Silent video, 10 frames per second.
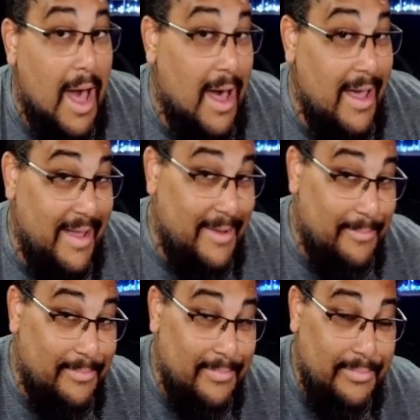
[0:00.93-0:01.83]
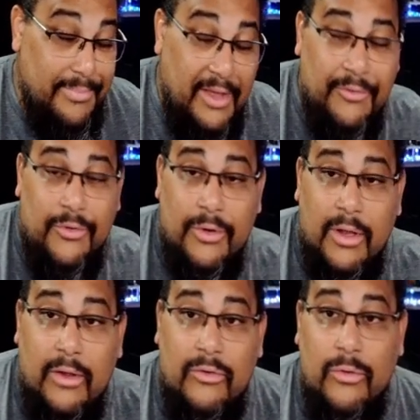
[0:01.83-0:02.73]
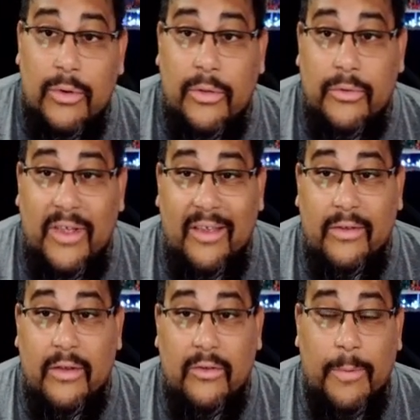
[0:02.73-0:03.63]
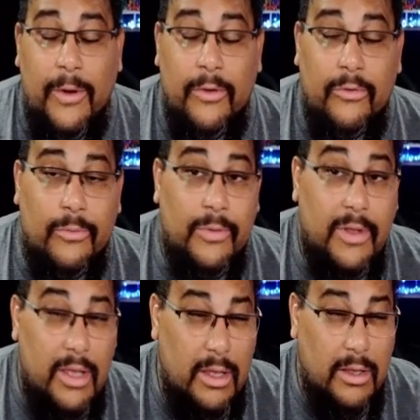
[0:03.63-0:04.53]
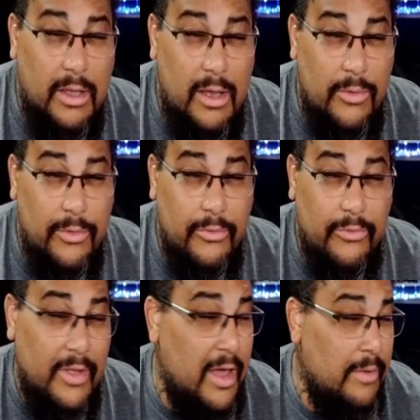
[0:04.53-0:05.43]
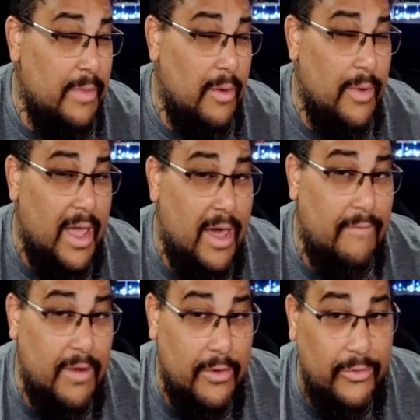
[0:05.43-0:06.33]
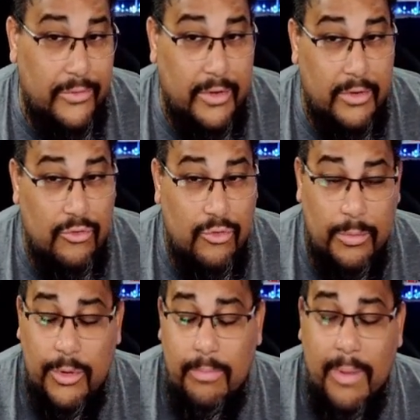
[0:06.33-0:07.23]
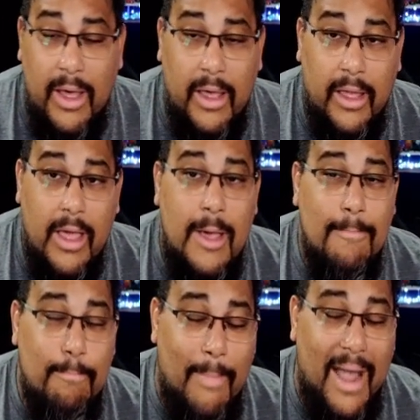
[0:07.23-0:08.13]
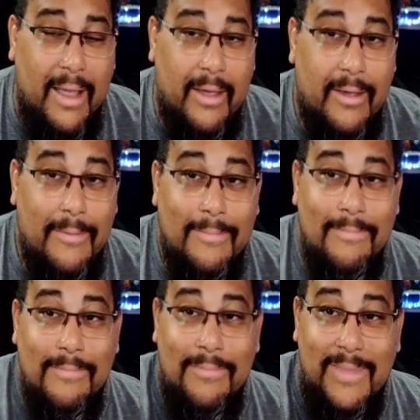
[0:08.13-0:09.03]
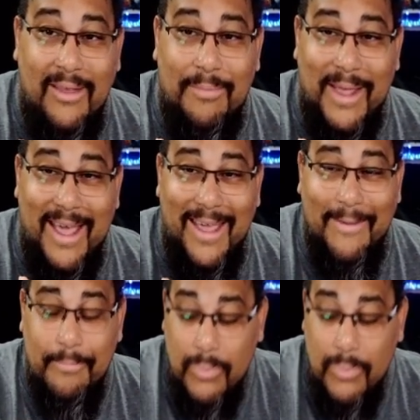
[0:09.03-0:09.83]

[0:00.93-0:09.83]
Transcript: Hi. Thanks for tuning in to another tasting experience with Key Encounters. The item that we have here is contributed by Micah. Thanks, my guy.